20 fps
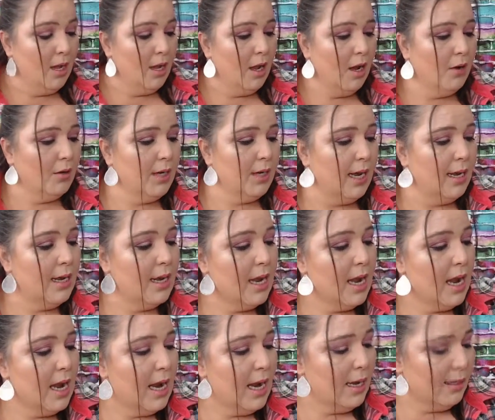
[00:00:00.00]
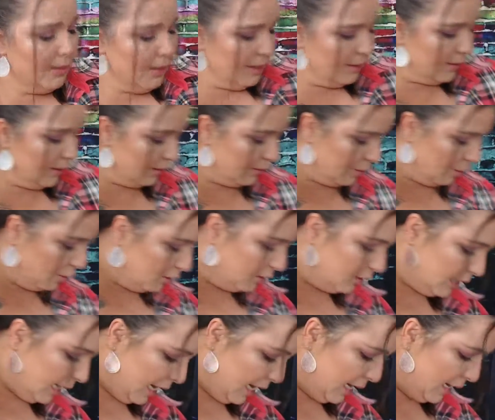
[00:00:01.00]
Okay, and then the third
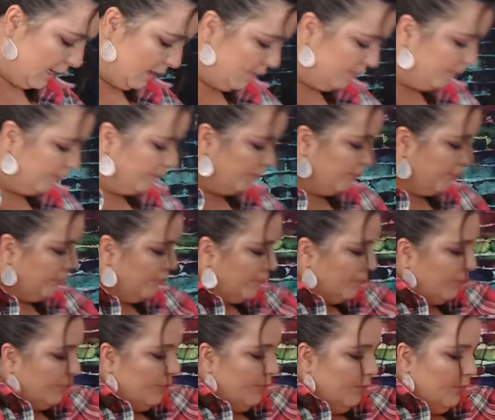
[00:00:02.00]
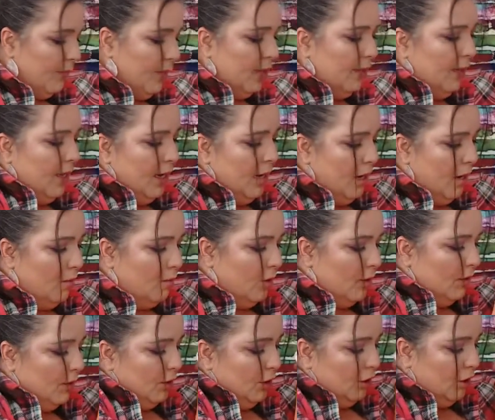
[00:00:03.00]
thing that I want
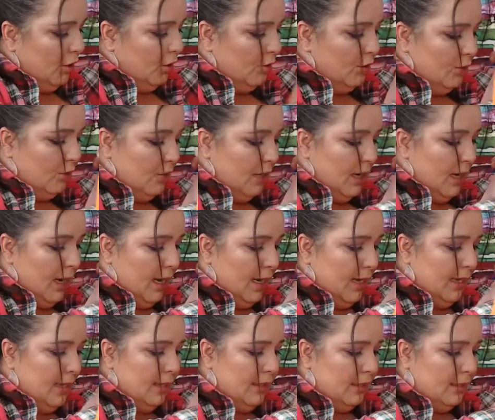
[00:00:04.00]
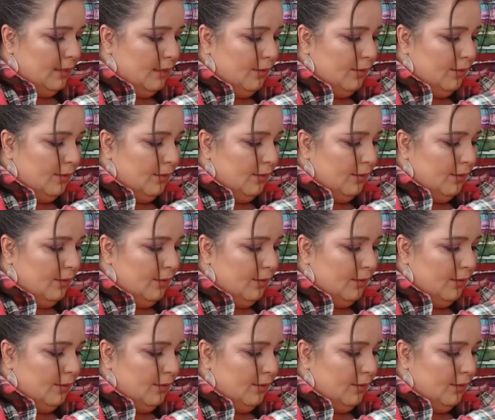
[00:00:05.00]
to show you guys.